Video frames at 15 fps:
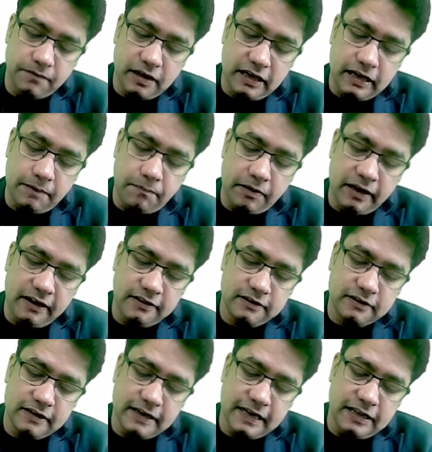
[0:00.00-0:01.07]
It brings
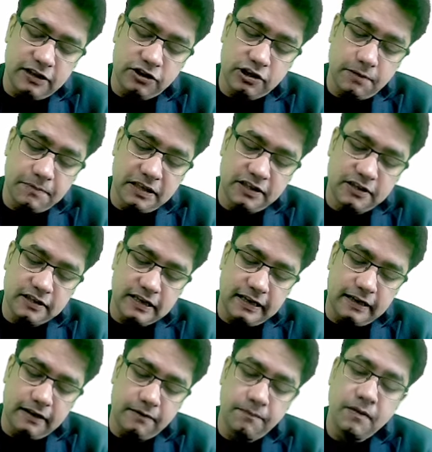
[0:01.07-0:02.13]
calcium
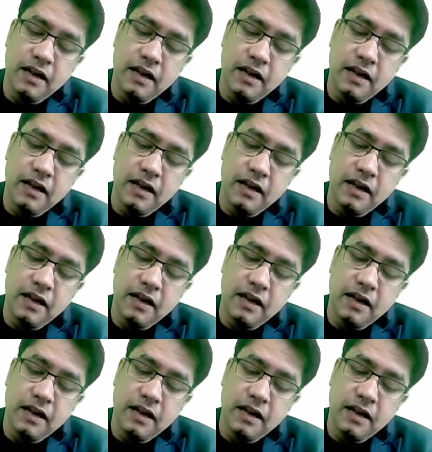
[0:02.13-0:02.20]
inside.